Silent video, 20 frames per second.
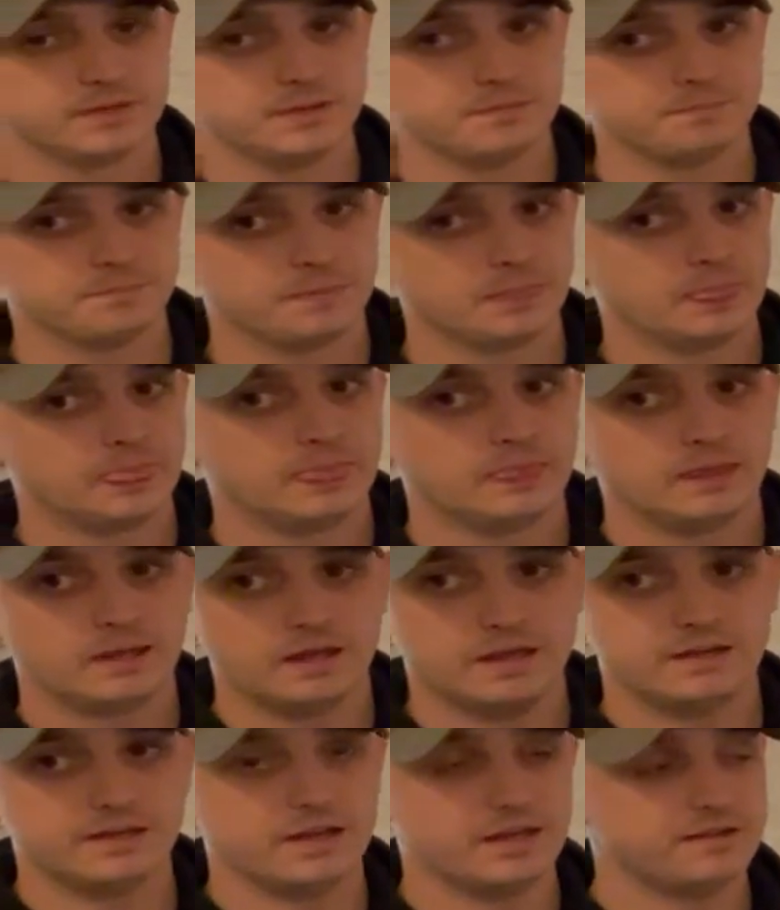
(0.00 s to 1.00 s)
Yeah.
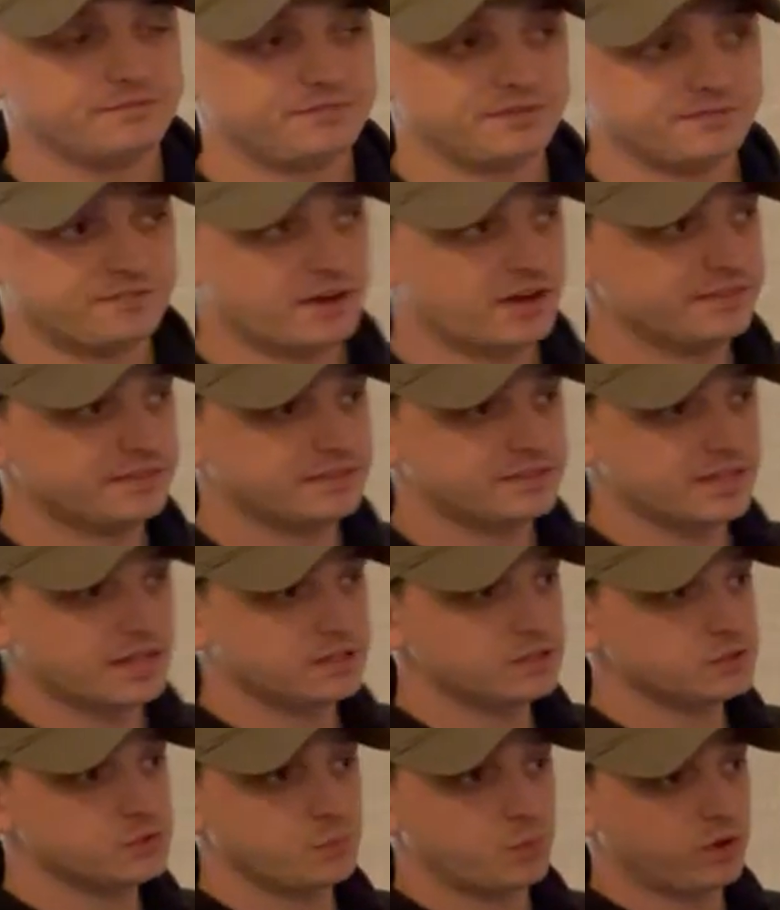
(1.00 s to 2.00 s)
If you find that that
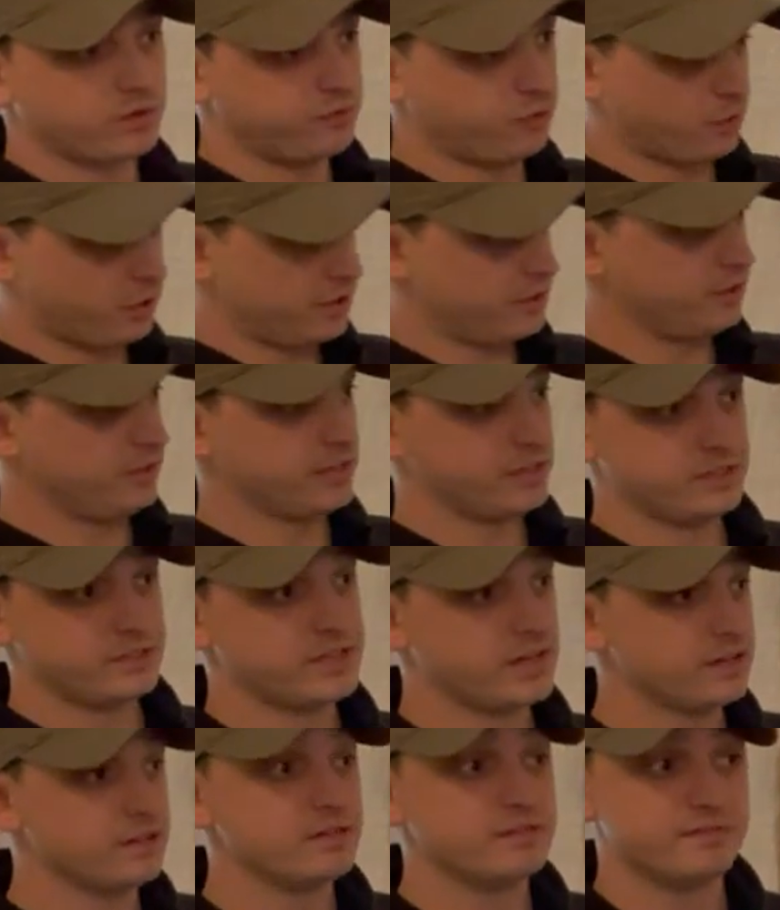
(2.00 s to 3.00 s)
doesn't work for you, like you
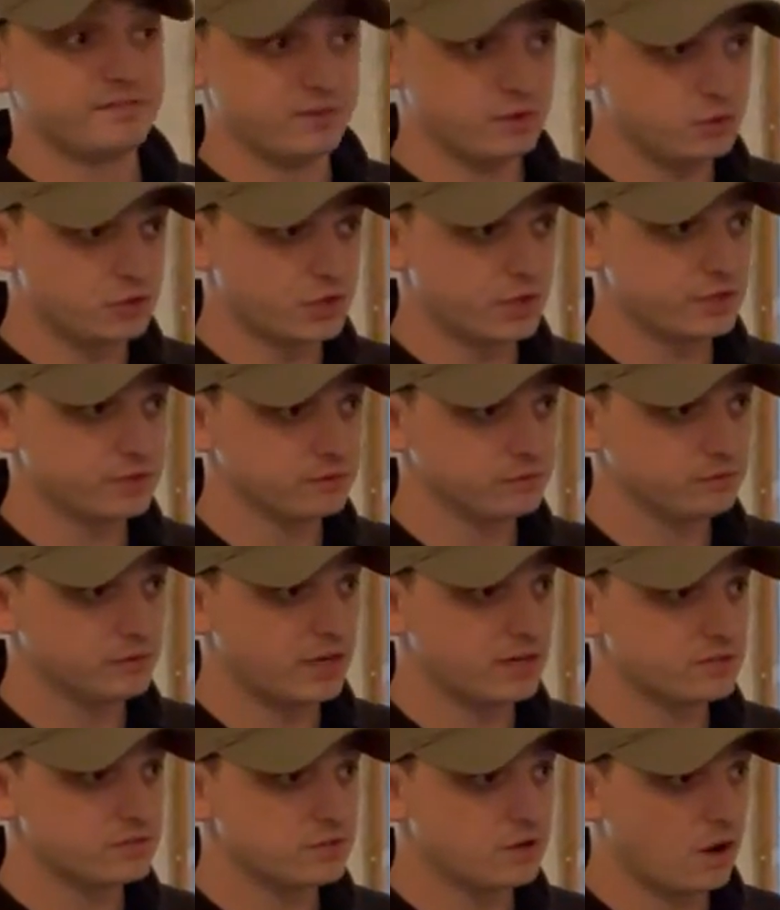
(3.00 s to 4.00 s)
said, in the future,
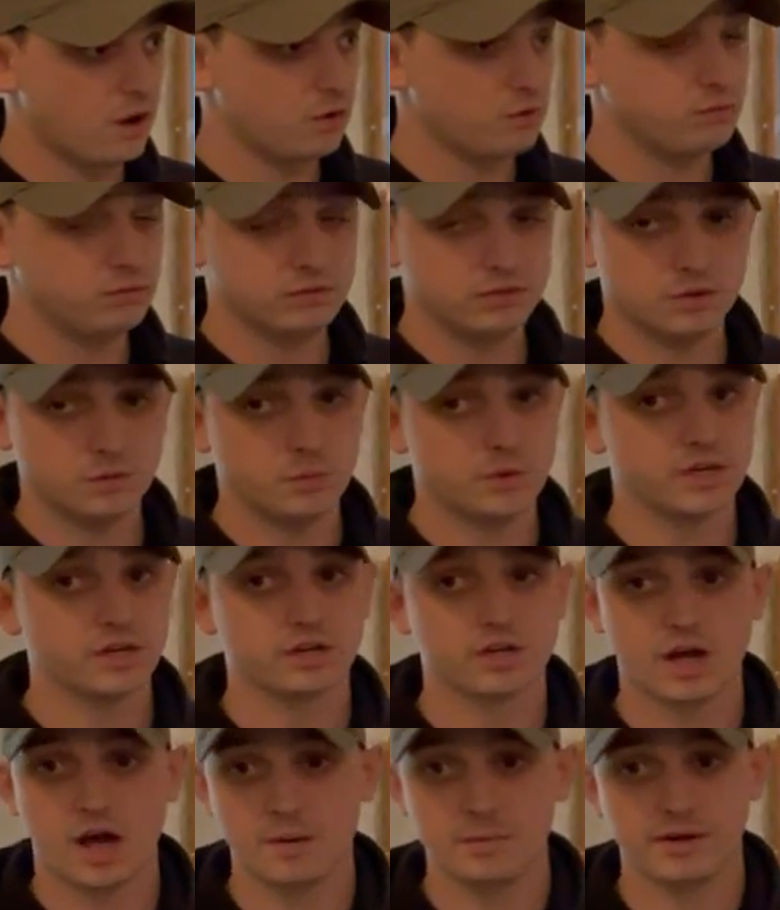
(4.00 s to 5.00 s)
let us know and we can
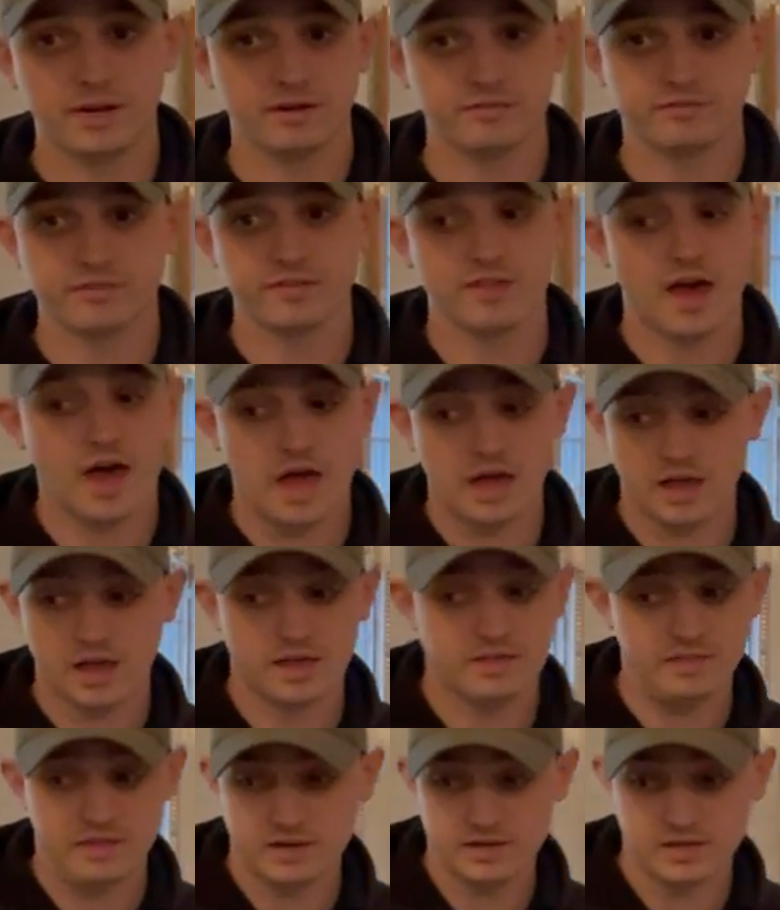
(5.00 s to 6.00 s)
accommodate for that.
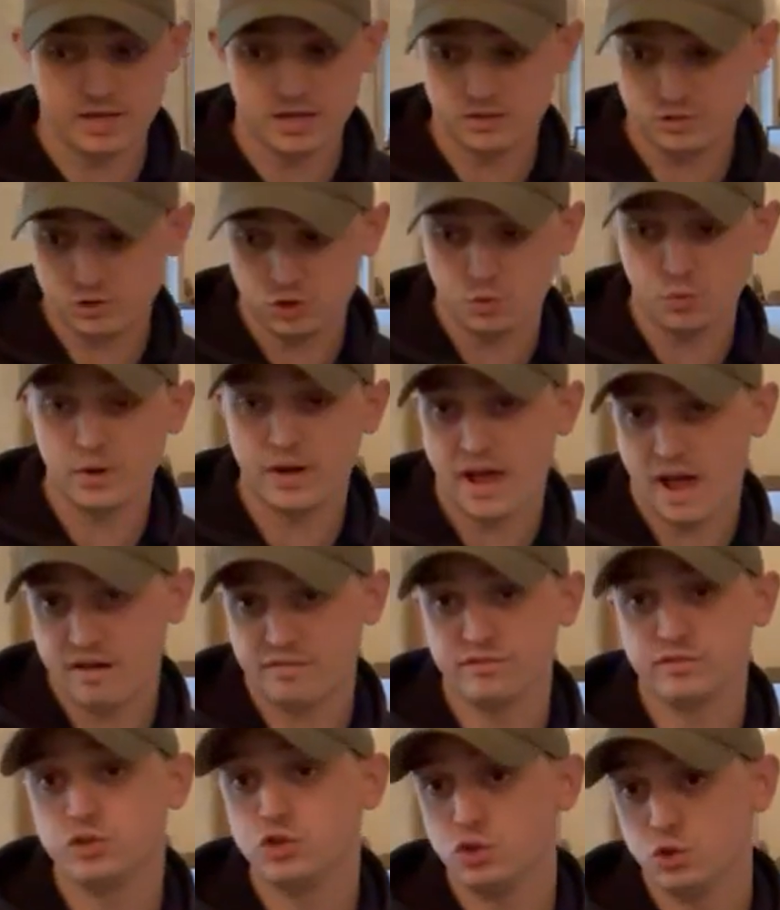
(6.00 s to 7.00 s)
And then yes, you would
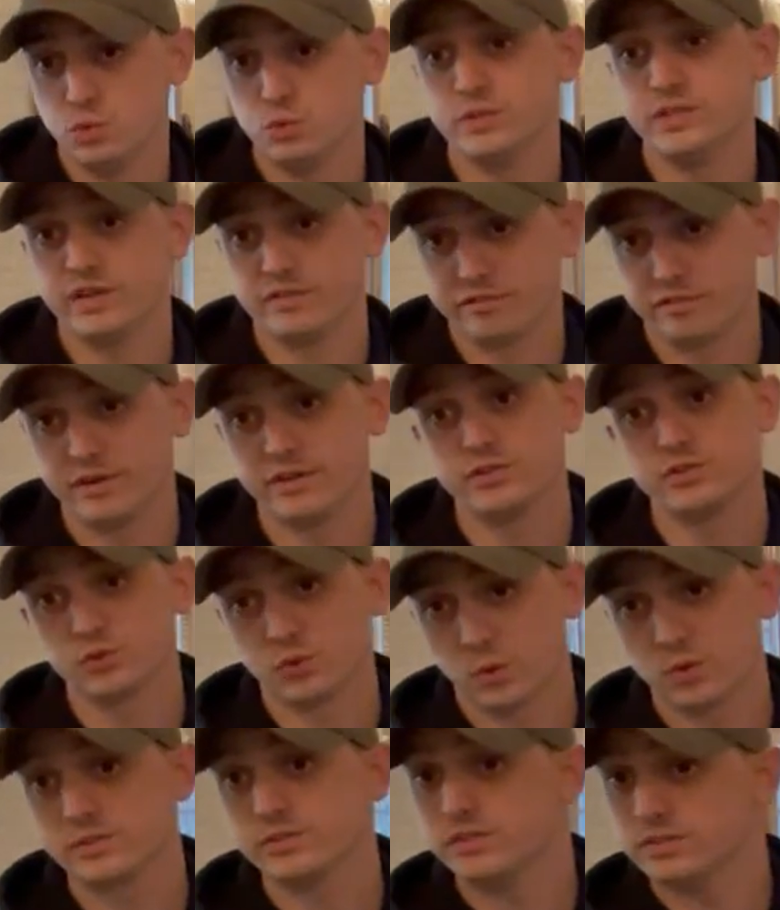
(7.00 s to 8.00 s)
have two different
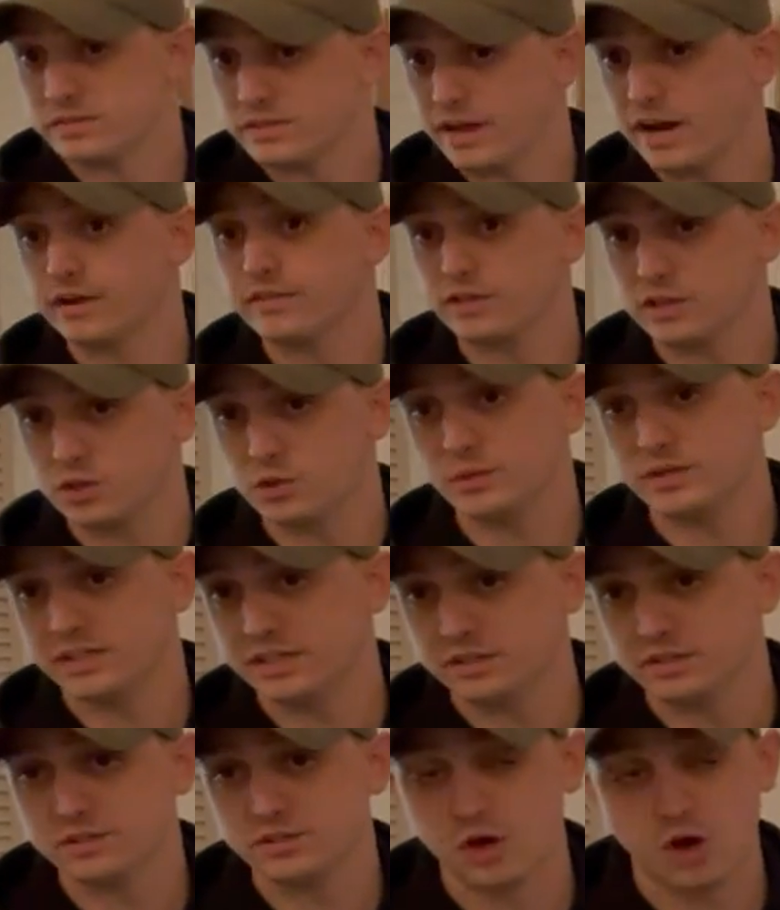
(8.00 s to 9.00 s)
sources there that you would need
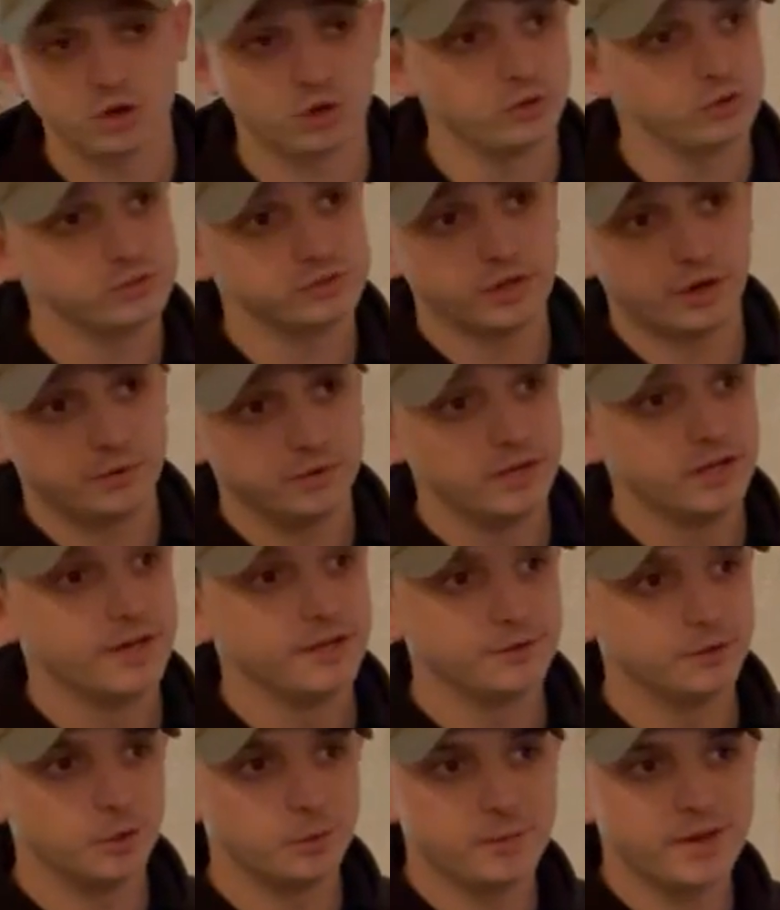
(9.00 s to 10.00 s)
to toggle. So
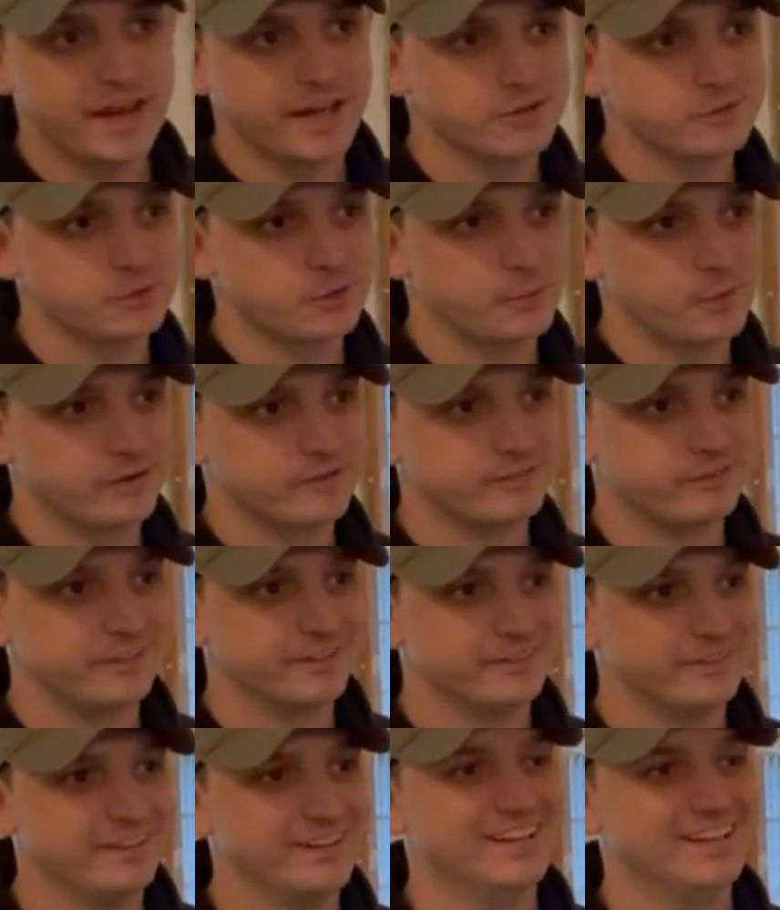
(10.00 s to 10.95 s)
a little bit extra work for you.